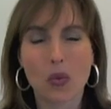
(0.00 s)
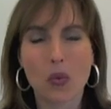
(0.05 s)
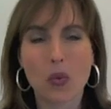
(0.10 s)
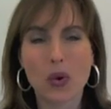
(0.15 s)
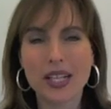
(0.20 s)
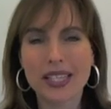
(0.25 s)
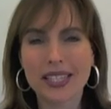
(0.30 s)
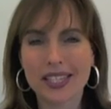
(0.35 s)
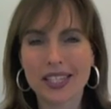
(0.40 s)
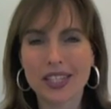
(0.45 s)

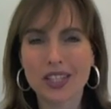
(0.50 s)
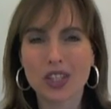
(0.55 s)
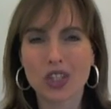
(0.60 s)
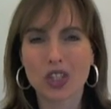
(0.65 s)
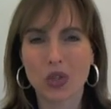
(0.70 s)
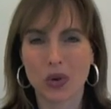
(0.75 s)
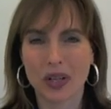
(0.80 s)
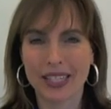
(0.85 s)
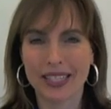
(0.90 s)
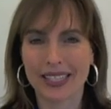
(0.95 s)

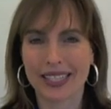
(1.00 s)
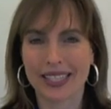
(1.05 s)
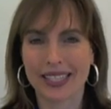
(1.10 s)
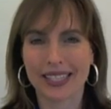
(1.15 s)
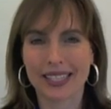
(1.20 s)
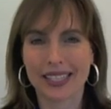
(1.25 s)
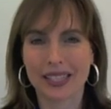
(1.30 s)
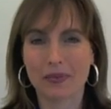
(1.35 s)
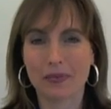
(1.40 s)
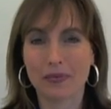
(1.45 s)
Winston's Joint
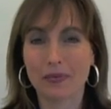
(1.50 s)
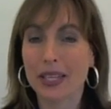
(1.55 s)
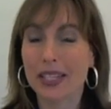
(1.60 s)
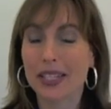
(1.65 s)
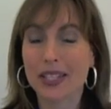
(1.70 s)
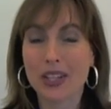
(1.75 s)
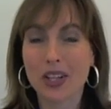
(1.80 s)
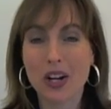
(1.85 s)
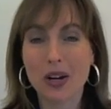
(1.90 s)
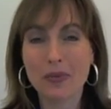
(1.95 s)
System
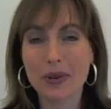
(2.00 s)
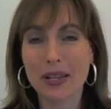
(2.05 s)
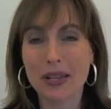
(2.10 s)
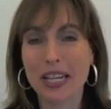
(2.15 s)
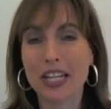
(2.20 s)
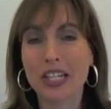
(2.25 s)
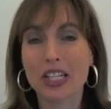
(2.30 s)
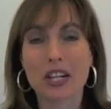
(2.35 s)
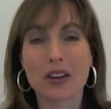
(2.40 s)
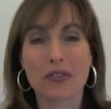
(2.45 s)
is a
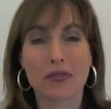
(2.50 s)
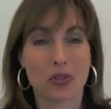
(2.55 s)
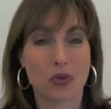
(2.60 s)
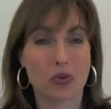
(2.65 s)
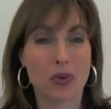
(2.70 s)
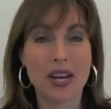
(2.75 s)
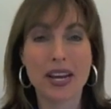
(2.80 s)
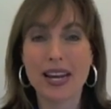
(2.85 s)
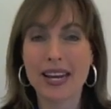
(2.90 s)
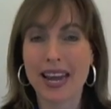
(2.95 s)
combination of
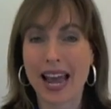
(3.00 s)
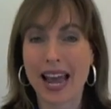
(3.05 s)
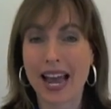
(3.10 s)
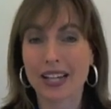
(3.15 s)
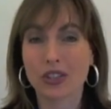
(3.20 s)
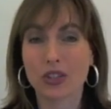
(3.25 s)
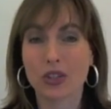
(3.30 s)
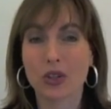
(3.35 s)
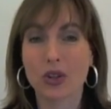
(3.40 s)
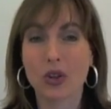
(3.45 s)
three
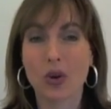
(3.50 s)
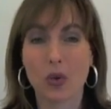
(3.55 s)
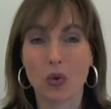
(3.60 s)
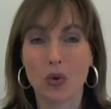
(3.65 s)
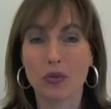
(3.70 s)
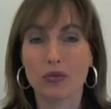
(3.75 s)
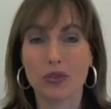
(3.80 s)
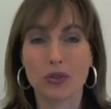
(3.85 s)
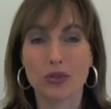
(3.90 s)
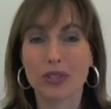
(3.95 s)
natural
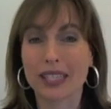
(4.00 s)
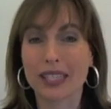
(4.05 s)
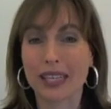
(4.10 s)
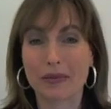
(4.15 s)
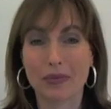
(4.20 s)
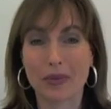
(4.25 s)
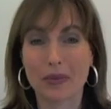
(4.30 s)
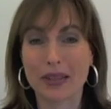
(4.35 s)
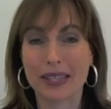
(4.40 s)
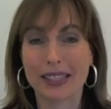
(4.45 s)
whole food
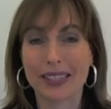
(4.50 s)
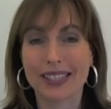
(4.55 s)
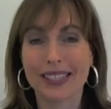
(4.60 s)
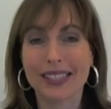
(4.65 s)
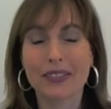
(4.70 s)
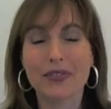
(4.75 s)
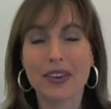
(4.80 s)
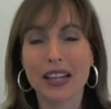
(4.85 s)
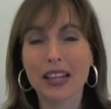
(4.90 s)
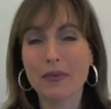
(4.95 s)
supplements
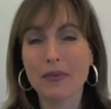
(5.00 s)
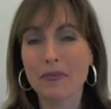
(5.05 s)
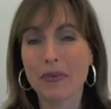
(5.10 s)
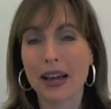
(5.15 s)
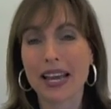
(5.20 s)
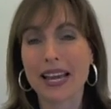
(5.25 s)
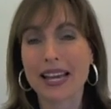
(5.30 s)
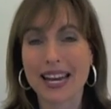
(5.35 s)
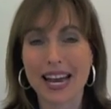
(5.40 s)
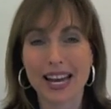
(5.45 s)
developed
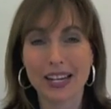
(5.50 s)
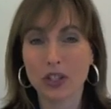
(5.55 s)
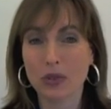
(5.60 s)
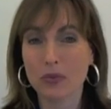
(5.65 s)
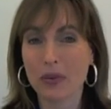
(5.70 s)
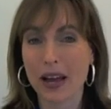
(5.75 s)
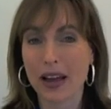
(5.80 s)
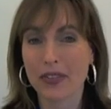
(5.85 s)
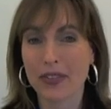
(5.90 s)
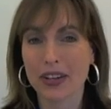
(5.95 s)
by a
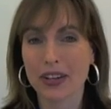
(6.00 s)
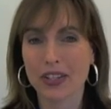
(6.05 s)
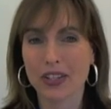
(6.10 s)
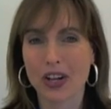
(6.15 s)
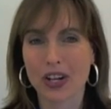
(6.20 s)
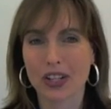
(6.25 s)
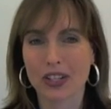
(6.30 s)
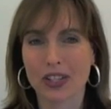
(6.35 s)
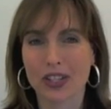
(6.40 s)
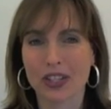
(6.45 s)
naturopathic
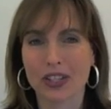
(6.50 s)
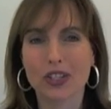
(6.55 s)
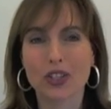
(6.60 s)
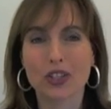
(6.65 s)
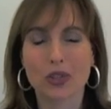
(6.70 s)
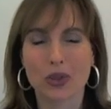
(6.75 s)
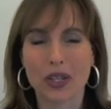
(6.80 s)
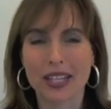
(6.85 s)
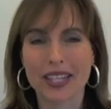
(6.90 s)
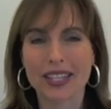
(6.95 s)
doctor
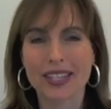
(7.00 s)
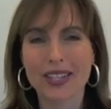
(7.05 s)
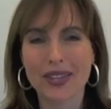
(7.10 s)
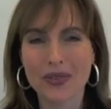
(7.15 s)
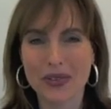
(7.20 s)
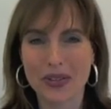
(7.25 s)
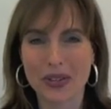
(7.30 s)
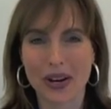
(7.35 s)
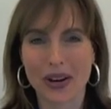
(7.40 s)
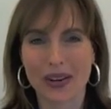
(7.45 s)
to treat his
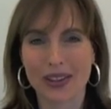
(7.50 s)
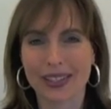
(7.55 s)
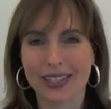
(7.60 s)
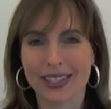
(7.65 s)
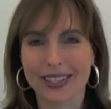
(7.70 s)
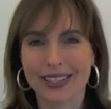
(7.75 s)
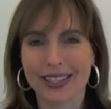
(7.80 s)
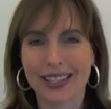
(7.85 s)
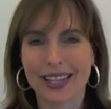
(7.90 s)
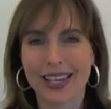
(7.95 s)
own dog.
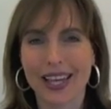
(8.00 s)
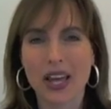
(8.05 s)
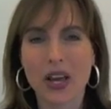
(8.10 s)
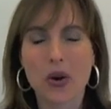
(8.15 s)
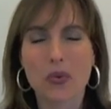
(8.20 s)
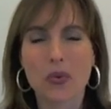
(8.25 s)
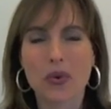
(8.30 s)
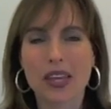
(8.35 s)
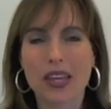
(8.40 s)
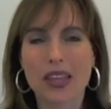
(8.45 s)

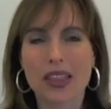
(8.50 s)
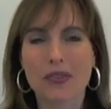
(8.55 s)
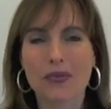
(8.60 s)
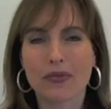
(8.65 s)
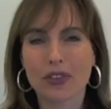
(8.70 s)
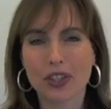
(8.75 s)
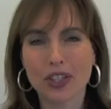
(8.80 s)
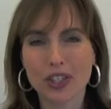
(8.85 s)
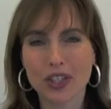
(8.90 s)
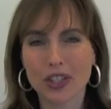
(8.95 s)
Within the
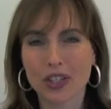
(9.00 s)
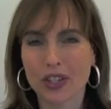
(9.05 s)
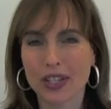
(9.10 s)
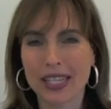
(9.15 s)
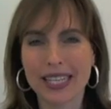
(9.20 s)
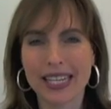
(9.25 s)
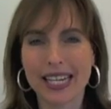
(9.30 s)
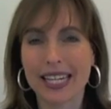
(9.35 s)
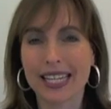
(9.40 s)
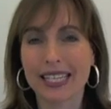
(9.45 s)
first
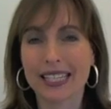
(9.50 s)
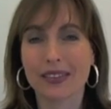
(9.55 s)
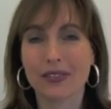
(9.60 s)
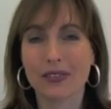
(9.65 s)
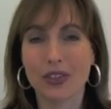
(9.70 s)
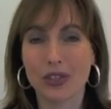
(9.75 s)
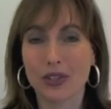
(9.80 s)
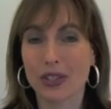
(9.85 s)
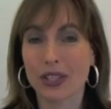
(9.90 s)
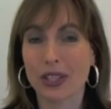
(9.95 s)
30 days
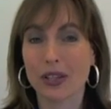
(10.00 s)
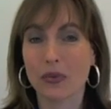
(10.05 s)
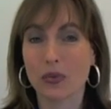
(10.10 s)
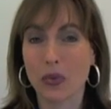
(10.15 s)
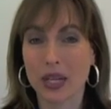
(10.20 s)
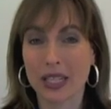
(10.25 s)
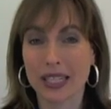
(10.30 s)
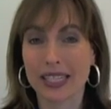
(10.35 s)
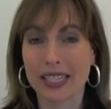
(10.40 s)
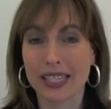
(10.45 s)
of using
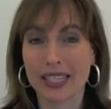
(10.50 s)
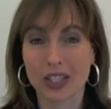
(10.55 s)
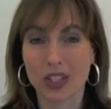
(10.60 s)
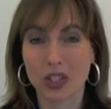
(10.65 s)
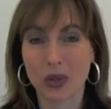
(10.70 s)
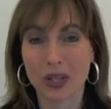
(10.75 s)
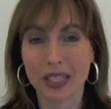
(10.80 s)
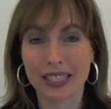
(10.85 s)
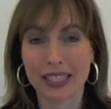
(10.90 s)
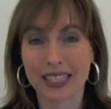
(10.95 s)
Winston's
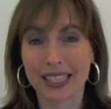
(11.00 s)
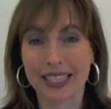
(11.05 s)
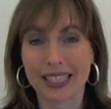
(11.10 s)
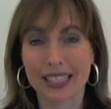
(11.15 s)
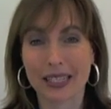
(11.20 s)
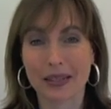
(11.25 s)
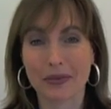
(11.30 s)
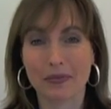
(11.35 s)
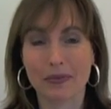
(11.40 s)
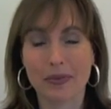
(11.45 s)
Joint
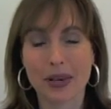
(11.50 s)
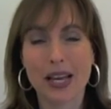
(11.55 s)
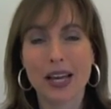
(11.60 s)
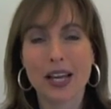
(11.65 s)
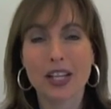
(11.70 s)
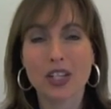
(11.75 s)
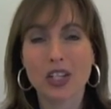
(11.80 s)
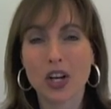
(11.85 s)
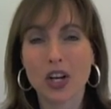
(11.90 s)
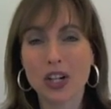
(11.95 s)
System,
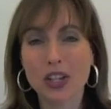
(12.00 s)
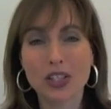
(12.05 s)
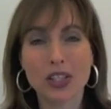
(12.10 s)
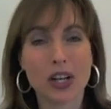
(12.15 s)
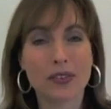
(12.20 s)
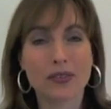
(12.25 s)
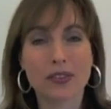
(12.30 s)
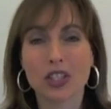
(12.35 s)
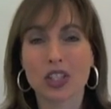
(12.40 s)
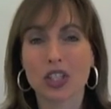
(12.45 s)
dogs
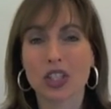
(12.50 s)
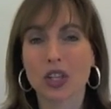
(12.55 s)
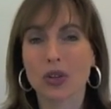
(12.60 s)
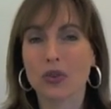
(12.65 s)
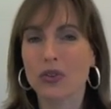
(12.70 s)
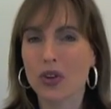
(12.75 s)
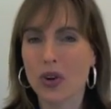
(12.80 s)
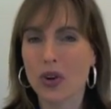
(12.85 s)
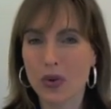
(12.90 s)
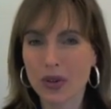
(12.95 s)
often
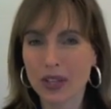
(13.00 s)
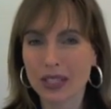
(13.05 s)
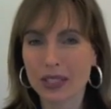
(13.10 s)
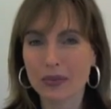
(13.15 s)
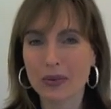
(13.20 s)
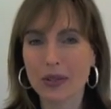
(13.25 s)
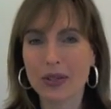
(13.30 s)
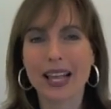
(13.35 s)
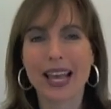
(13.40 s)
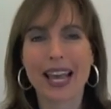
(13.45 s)
show
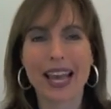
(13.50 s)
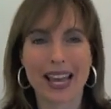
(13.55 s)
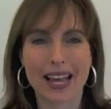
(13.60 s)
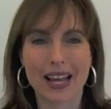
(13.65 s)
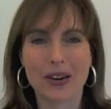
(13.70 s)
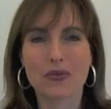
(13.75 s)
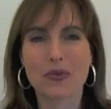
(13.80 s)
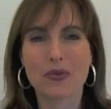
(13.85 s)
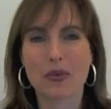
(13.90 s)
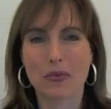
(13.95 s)
noticeable
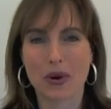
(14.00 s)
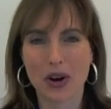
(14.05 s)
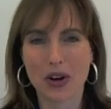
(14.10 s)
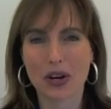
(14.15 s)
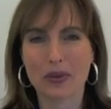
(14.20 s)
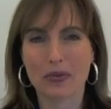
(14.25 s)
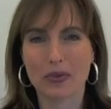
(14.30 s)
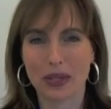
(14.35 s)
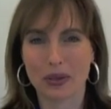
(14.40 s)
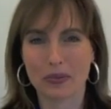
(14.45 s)
and
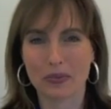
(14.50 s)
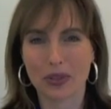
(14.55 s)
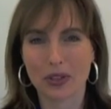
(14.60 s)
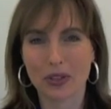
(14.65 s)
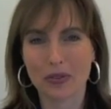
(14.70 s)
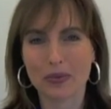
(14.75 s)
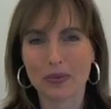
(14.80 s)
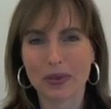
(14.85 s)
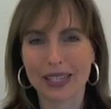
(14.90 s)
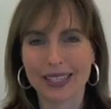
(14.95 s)
remarkable
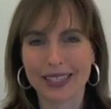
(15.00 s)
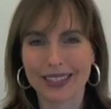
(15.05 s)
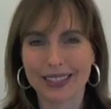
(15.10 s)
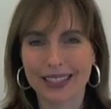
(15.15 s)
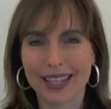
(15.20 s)
improvement.